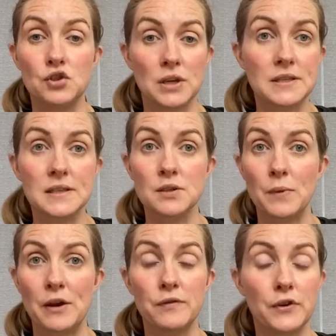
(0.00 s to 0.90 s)
just as
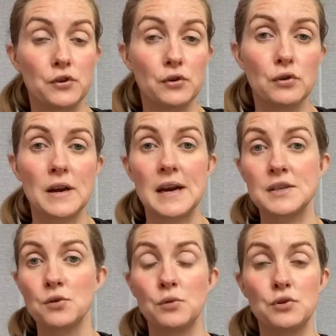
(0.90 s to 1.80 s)
well for you
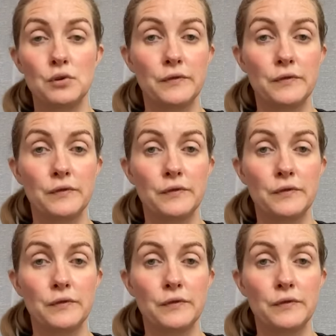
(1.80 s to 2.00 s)
as it would do